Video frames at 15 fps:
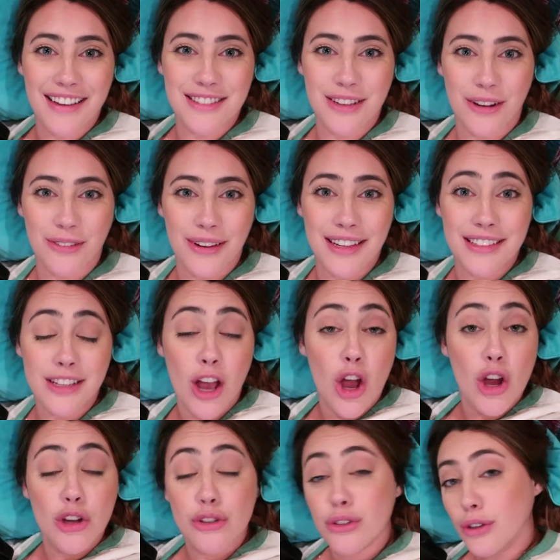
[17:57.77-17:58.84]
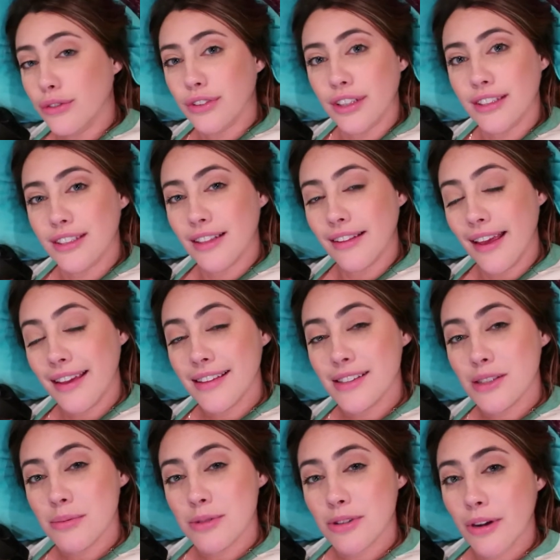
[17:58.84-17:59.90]
As always, don't forget to like
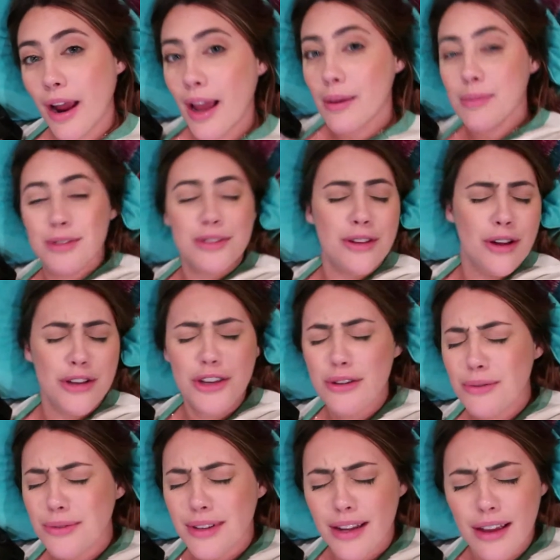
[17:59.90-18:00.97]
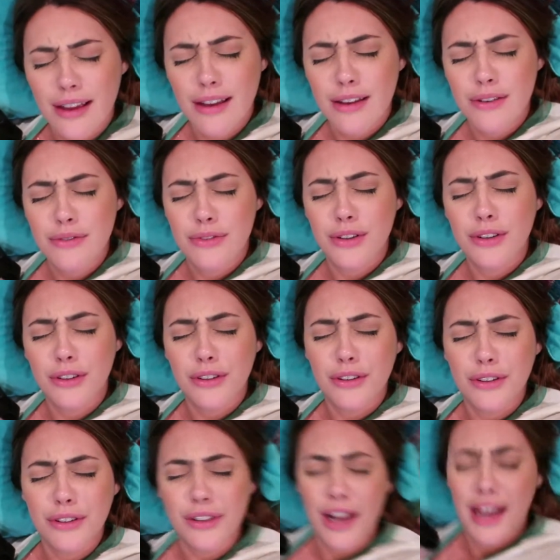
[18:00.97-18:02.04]
and subscribe so you
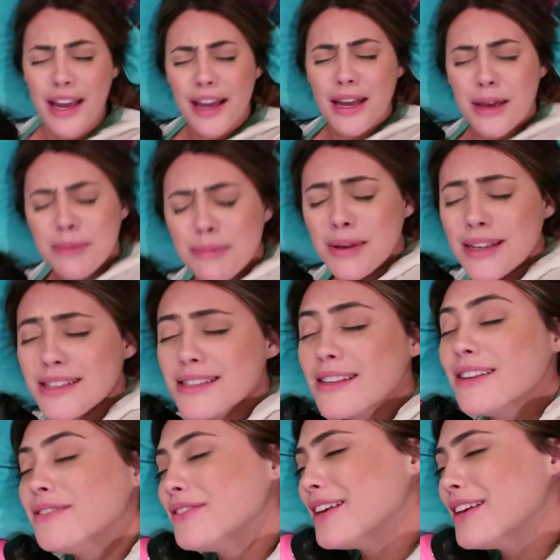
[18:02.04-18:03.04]
never miss a